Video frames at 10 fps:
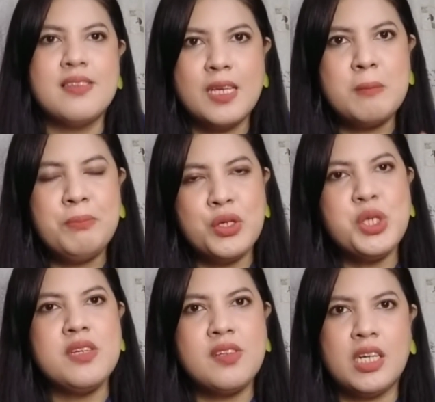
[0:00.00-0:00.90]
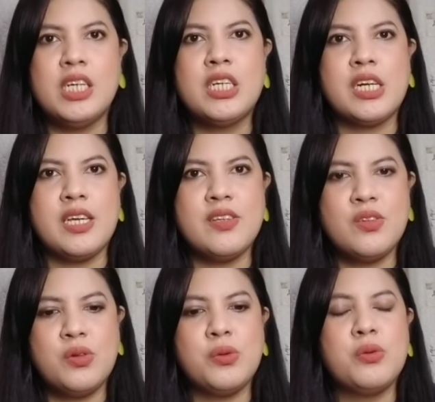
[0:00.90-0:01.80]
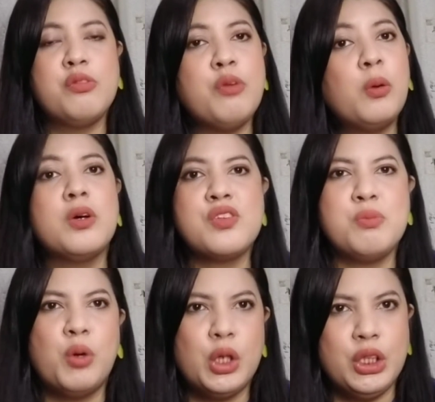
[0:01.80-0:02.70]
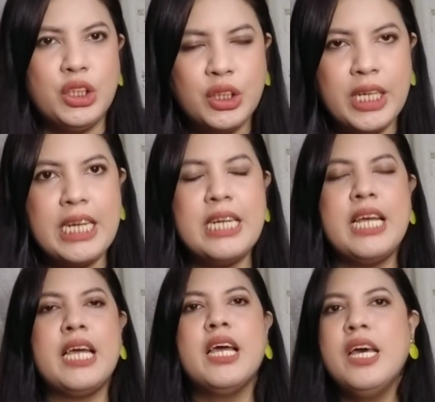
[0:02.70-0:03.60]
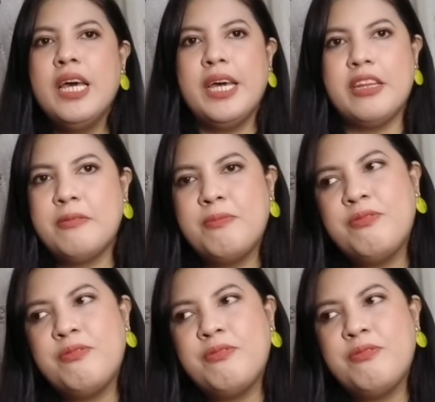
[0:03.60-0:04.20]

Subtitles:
it pushes countries to focus more on training. It